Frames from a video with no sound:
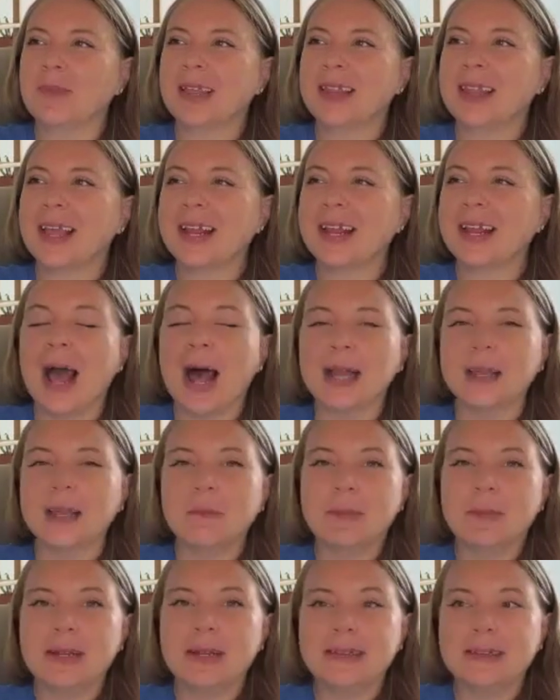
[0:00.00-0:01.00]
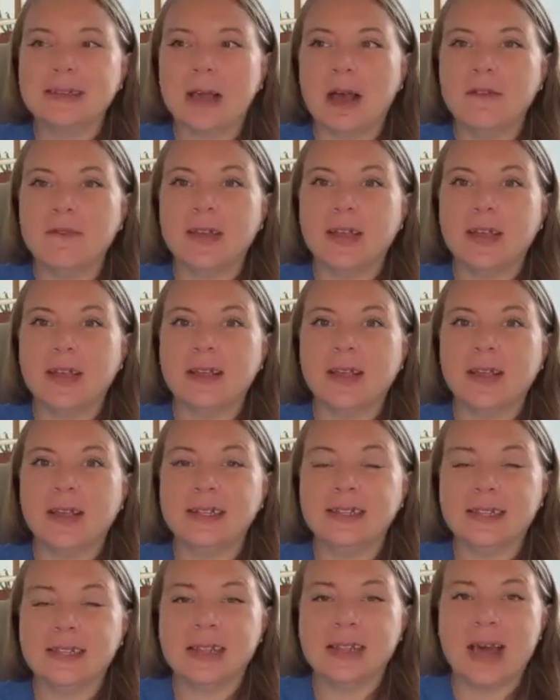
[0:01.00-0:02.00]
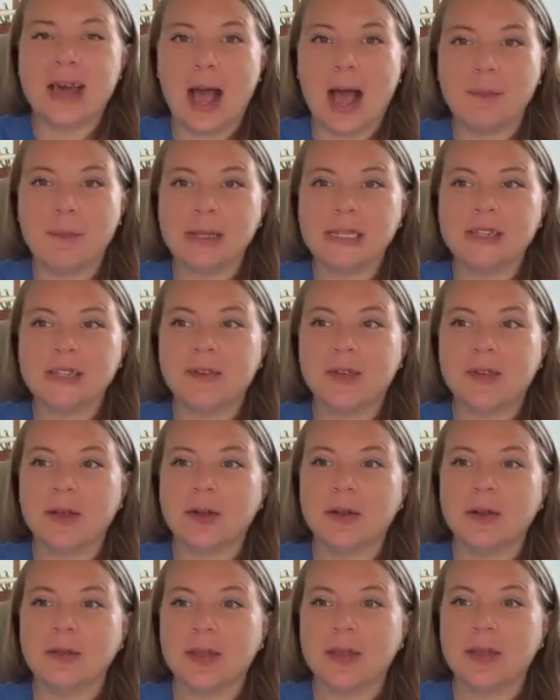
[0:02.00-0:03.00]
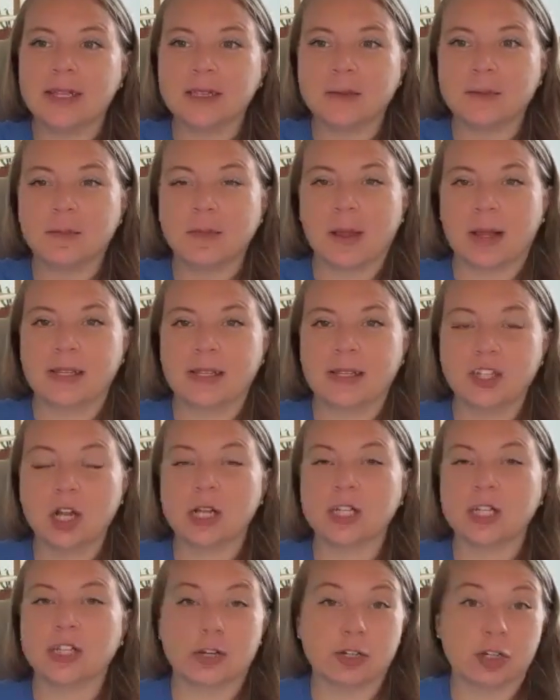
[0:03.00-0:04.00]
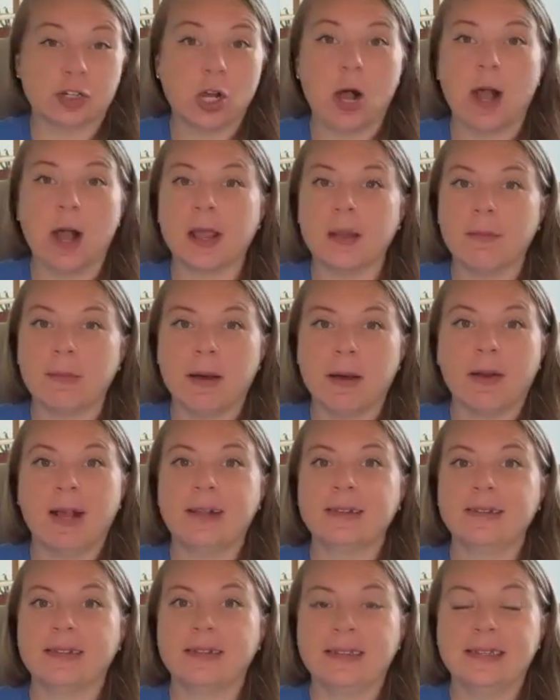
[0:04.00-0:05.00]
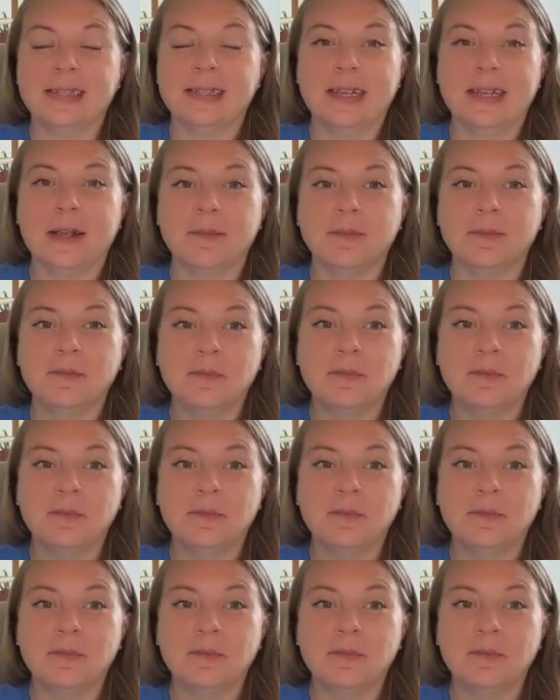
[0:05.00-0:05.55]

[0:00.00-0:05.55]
like an element of it into the atmosphere. Let's t start talking about it as a team.